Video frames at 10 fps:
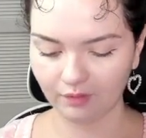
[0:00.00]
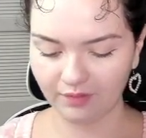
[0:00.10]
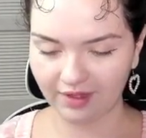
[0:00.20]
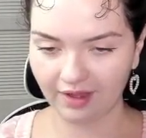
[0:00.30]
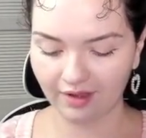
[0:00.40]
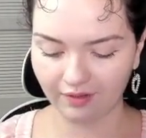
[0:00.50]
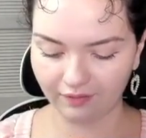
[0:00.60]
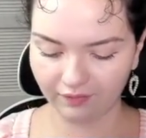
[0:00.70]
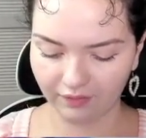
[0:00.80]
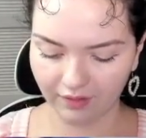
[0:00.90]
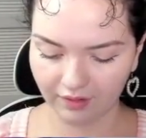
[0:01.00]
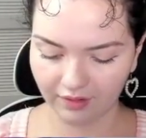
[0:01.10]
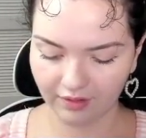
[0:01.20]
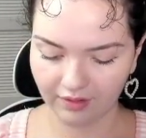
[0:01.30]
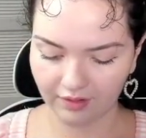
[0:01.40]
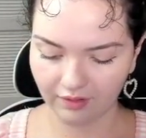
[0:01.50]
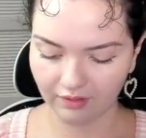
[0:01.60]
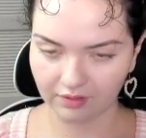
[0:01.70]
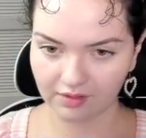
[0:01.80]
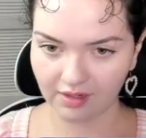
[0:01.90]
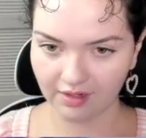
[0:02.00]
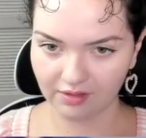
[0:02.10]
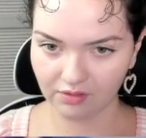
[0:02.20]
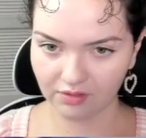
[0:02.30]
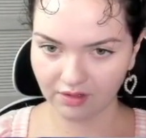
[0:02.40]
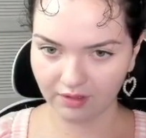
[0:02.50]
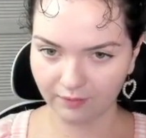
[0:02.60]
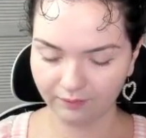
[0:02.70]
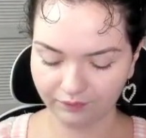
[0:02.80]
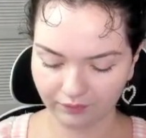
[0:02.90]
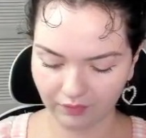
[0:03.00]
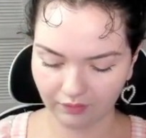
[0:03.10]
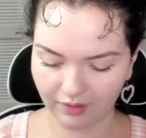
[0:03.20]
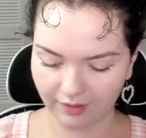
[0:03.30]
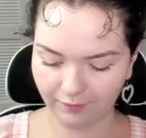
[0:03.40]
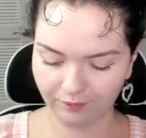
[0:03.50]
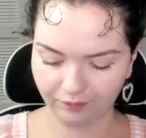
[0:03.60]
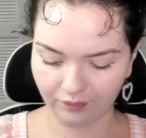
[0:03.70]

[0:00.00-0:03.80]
We have Scizor, right?